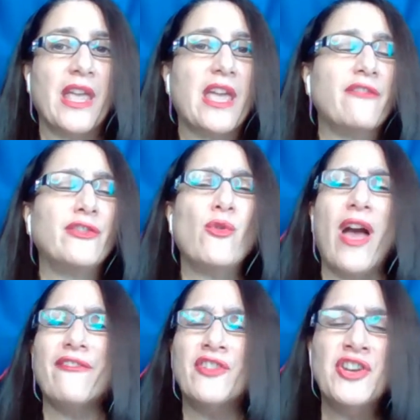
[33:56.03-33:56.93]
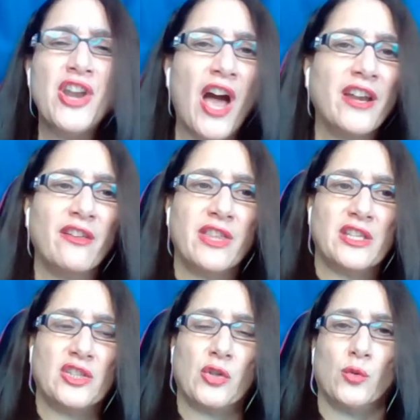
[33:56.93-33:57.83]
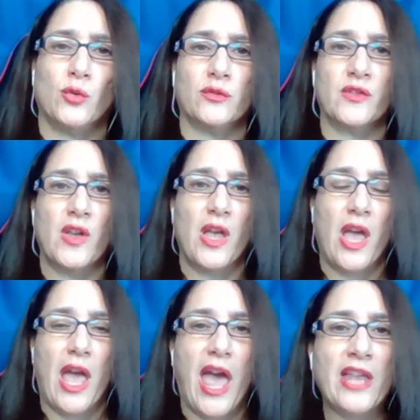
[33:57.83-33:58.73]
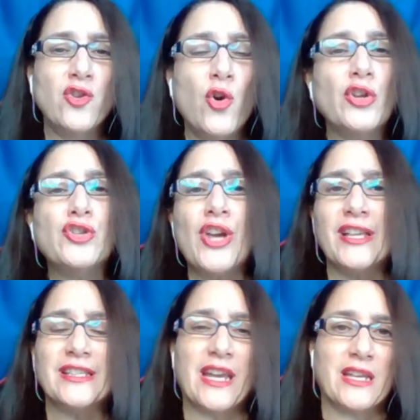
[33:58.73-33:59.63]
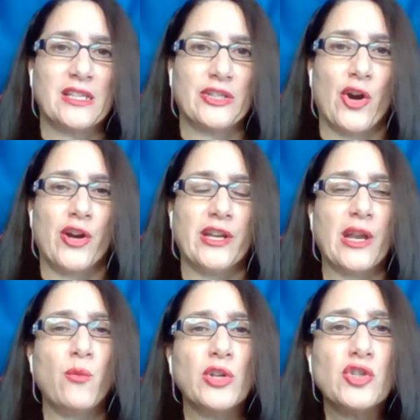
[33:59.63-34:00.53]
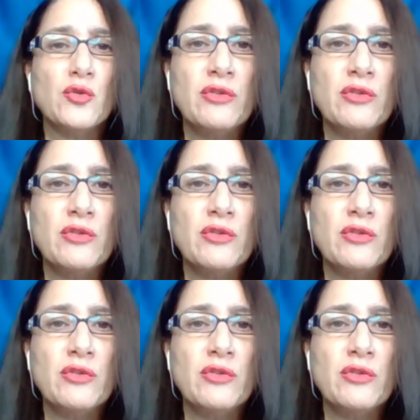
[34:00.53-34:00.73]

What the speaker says: If you have none of these tools and you're just getting started and what you